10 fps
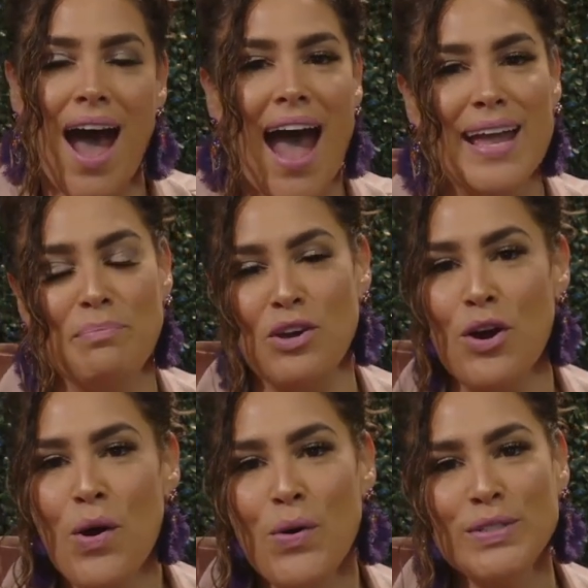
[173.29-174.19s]
I am your
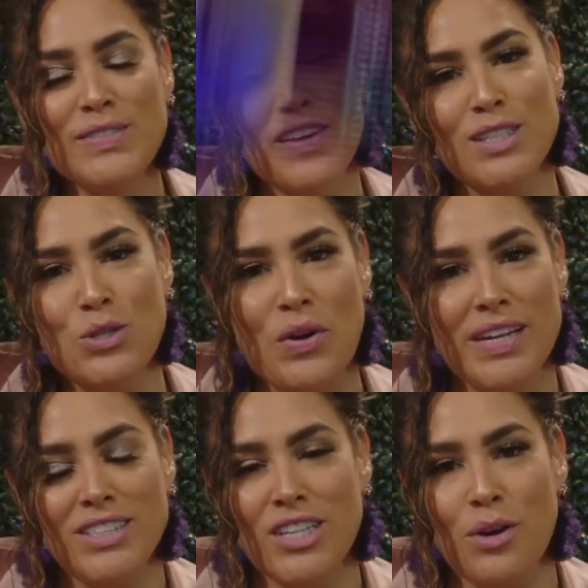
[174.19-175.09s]
host,
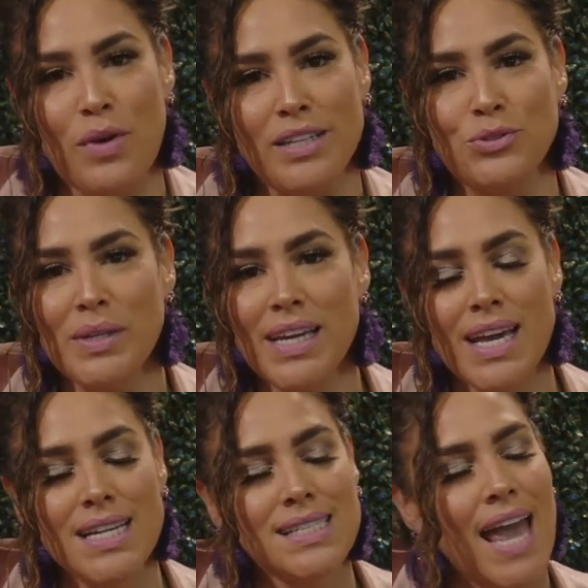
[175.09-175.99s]
Victoria Jenn
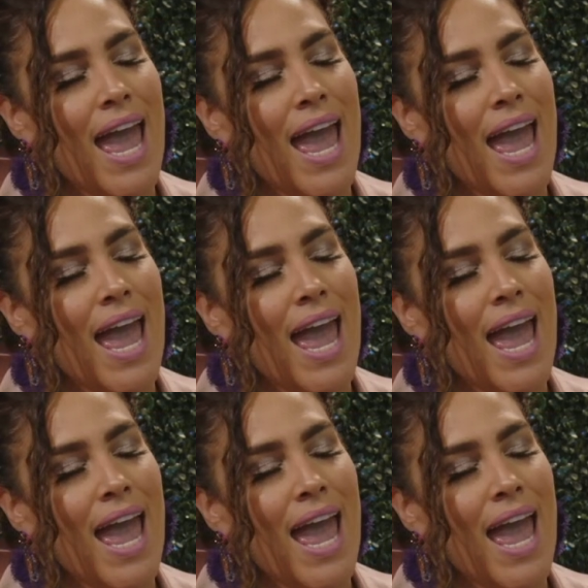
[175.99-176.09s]
Rodriguez.